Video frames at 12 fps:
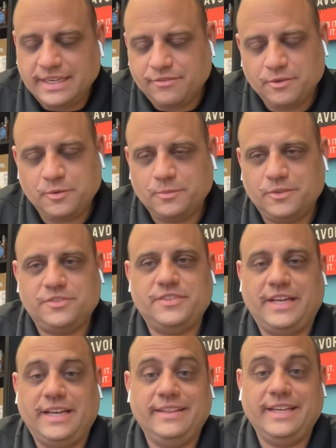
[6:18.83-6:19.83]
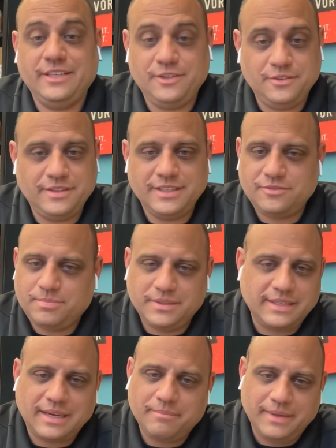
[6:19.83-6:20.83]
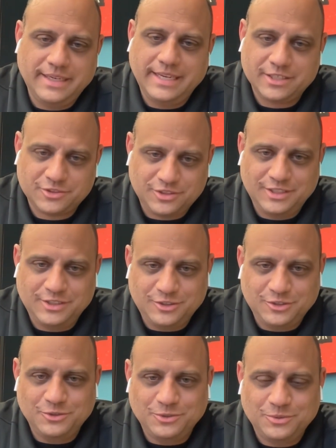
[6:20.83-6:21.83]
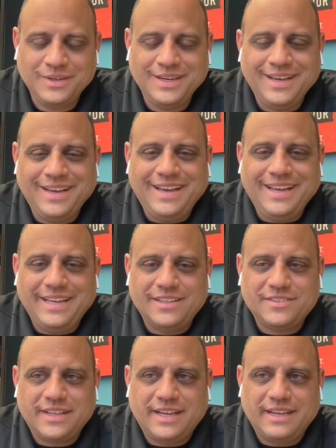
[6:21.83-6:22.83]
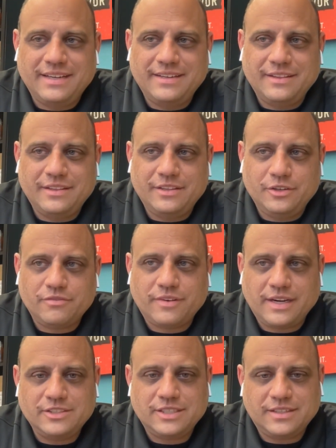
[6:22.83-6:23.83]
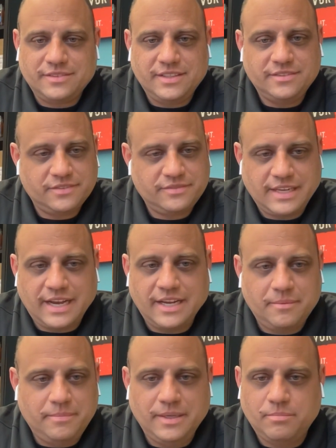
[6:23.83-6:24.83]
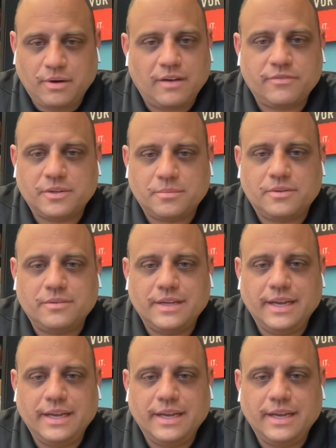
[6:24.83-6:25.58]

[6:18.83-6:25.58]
And everyone will say they do this, but not many actually do, is that your franchisees have got to be profitable.